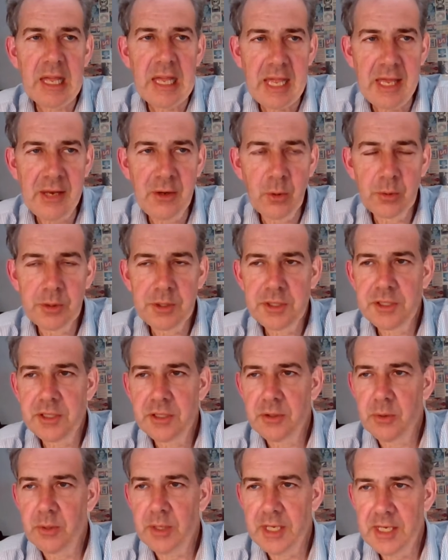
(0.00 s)
in order
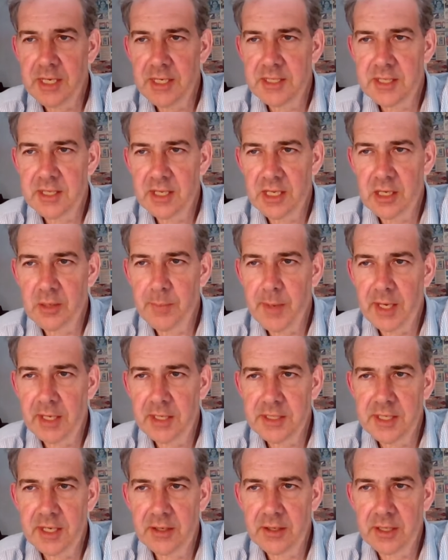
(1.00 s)
to ease the
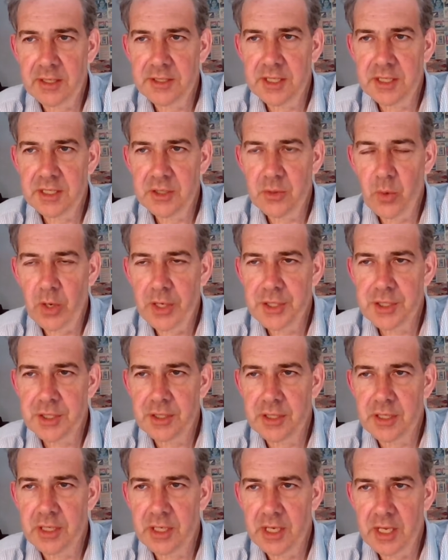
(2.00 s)
humanitarian
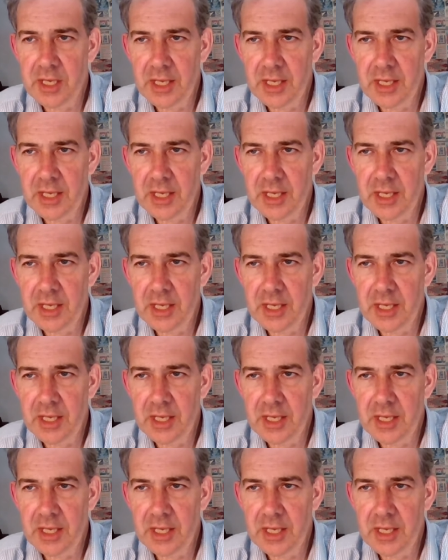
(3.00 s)
situation